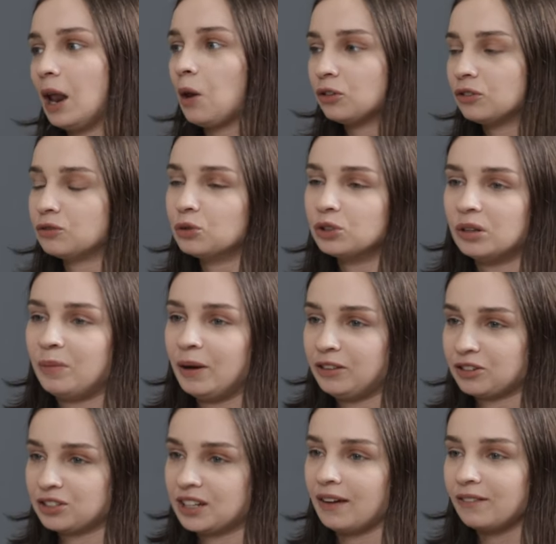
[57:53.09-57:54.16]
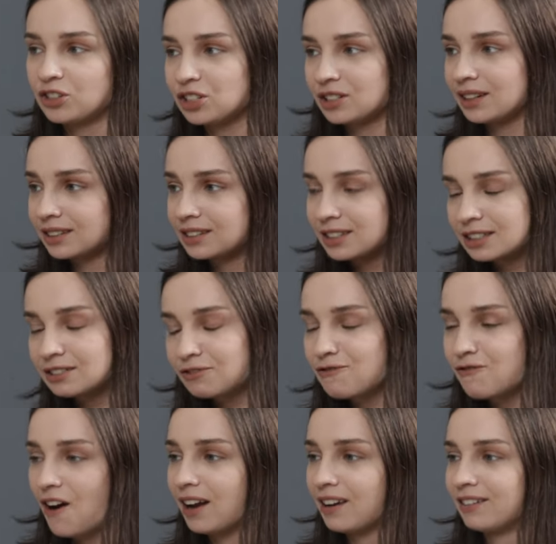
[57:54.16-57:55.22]
a lot of good debaters have, just like this
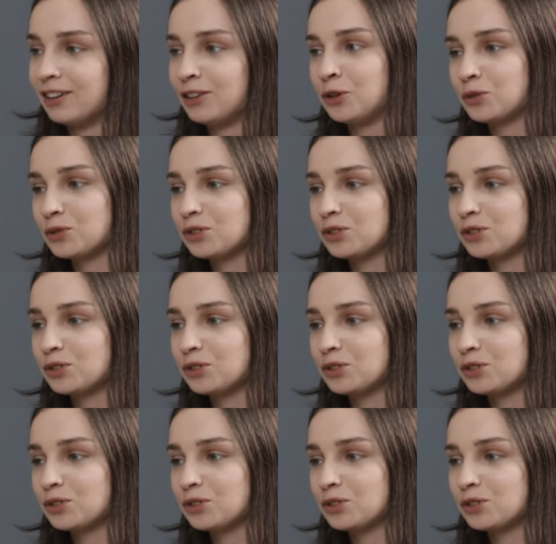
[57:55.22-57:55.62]
fire in you.